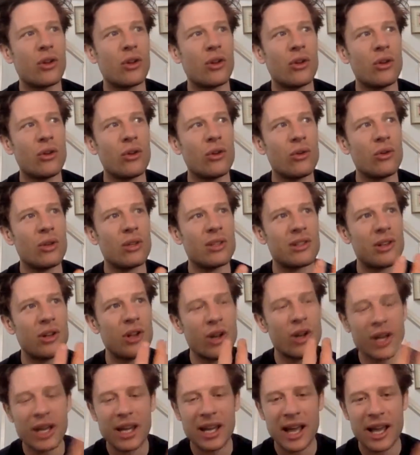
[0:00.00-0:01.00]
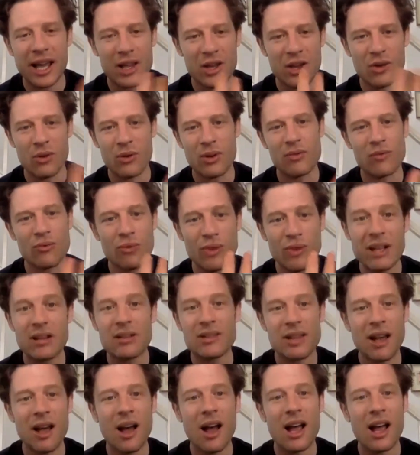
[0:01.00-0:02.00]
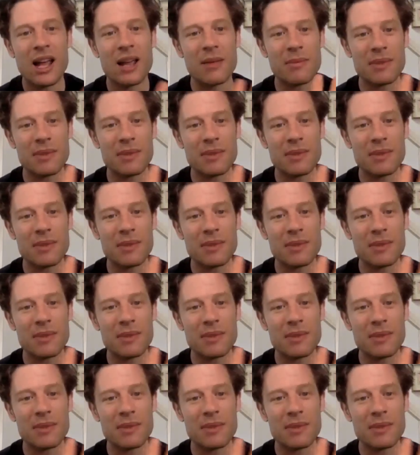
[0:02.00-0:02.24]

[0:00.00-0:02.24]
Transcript: who is looking at you in real time,